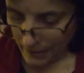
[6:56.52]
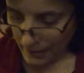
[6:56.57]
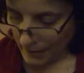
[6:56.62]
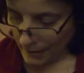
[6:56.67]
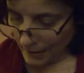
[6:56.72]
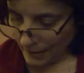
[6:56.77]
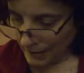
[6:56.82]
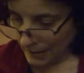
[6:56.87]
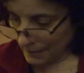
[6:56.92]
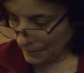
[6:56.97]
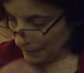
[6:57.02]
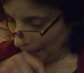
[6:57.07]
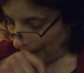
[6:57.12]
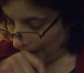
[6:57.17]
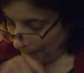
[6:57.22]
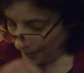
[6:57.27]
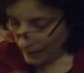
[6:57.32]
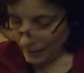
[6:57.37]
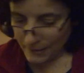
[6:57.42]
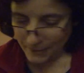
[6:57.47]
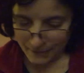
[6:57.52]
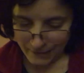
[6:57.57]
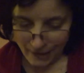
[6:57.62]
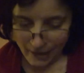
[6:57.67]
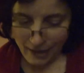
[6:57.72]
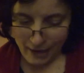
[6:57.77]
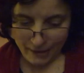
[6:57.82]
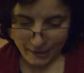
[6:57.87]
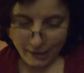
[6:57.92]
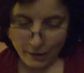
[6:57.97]
I
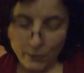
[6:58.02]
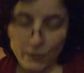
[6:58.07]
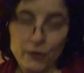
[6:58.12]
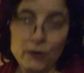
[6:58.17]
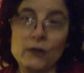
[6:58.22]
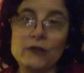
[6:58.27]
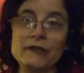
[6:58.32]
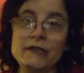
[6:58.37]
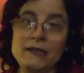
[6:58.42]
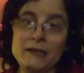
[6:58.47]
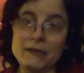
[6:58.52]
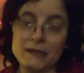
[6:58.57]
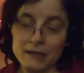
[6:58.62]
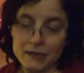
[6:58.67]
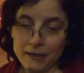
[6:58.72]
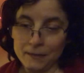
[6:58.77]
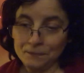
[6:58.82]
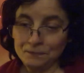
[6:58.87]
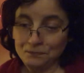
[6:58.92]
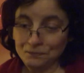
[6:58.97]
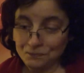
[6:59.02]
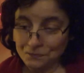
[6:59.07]
think we all need some